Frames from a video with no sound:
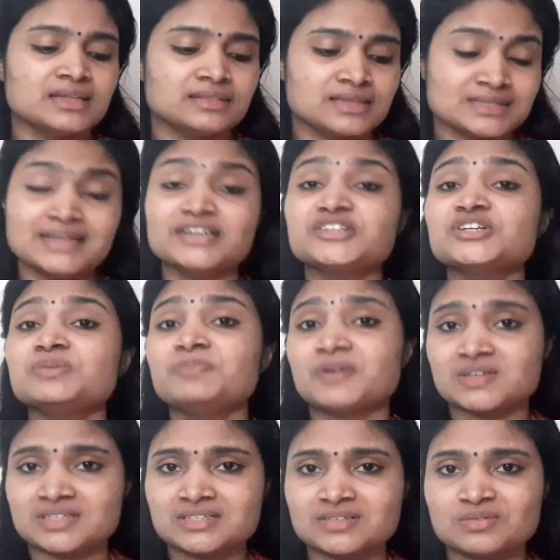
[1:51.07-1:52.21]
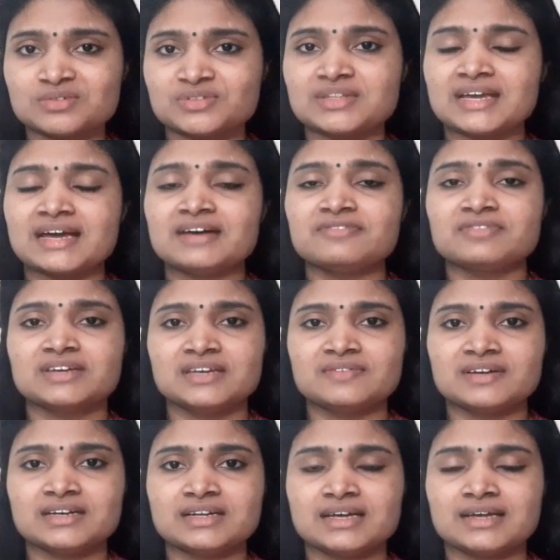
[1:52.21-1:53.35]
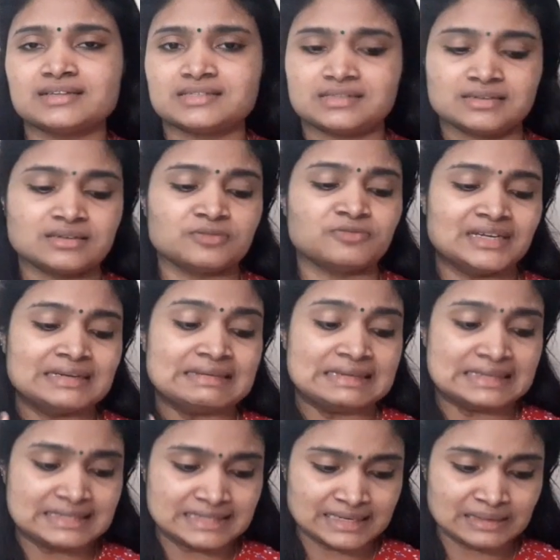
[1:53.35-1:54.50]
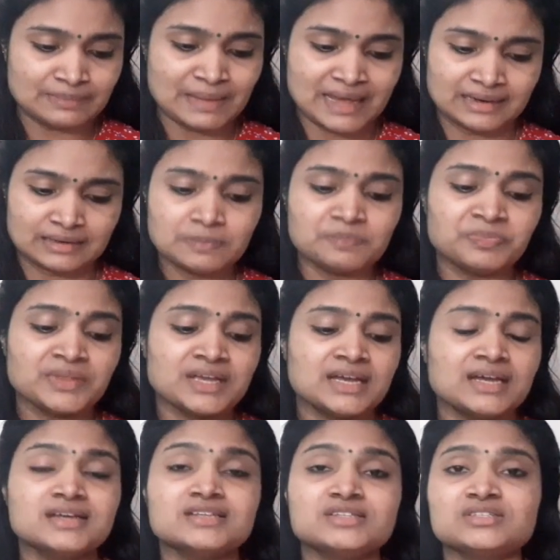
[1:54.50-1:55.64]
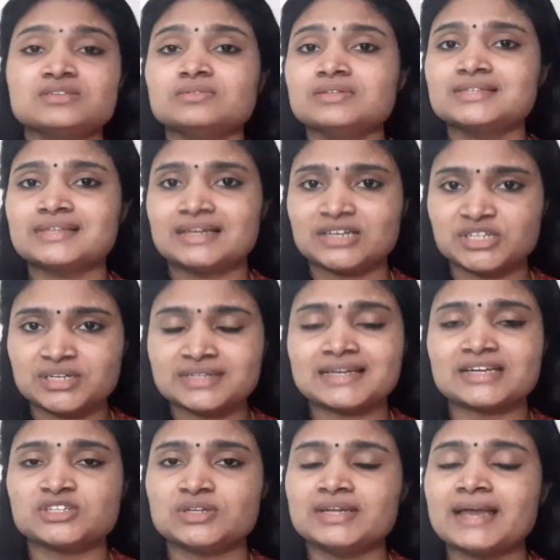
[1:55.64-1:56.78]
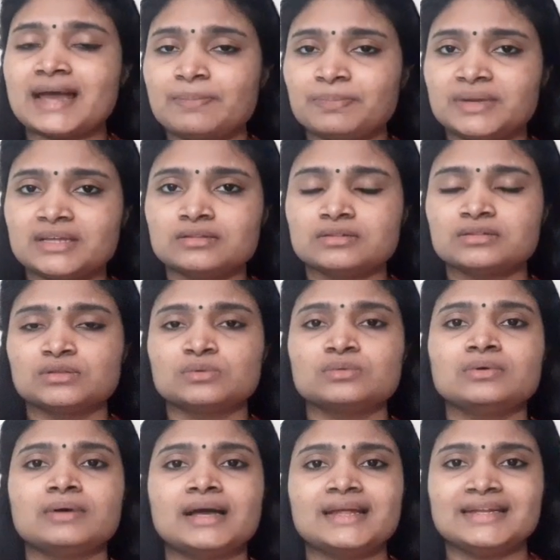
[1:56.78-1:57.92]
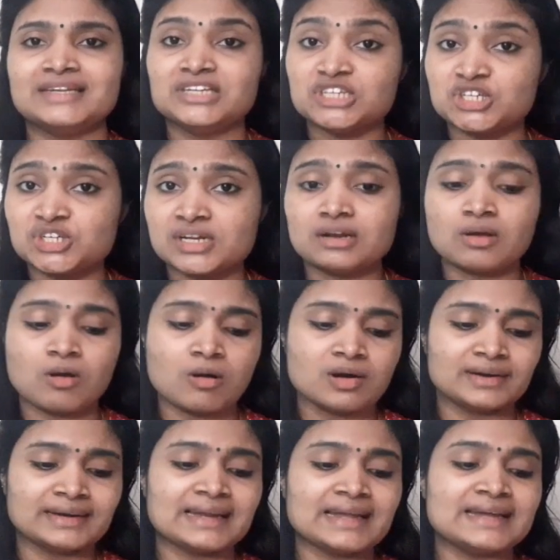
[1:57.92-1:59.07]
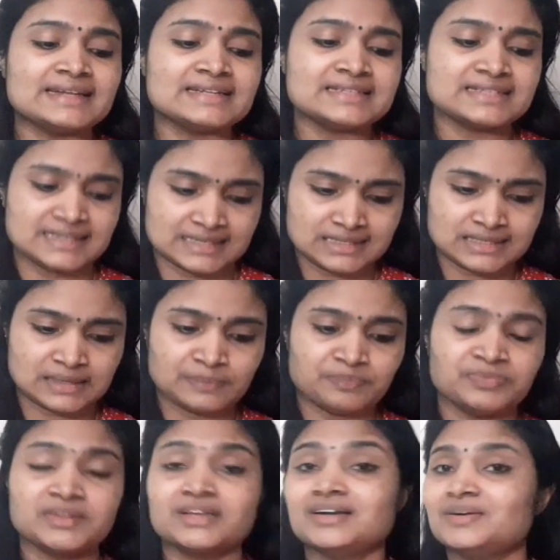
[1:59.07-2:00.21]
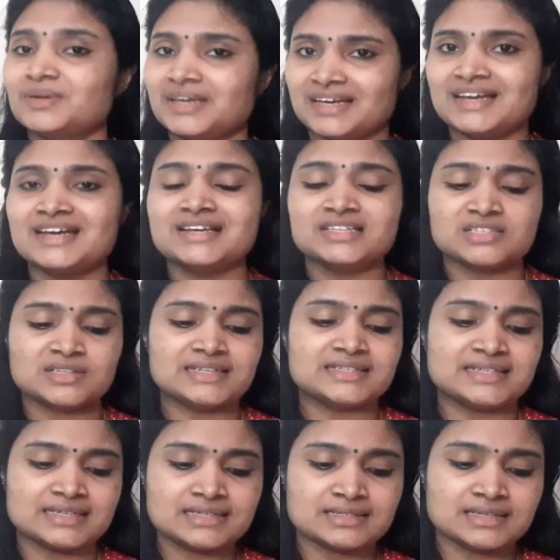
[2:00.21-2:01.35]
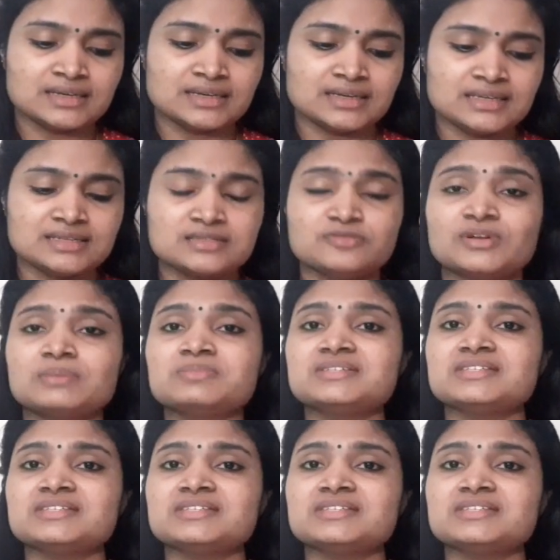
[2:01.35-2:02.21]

the selection process also they have given as a very detailed manner. So the selection is actually happening through an initial online test. Okay, so the test is from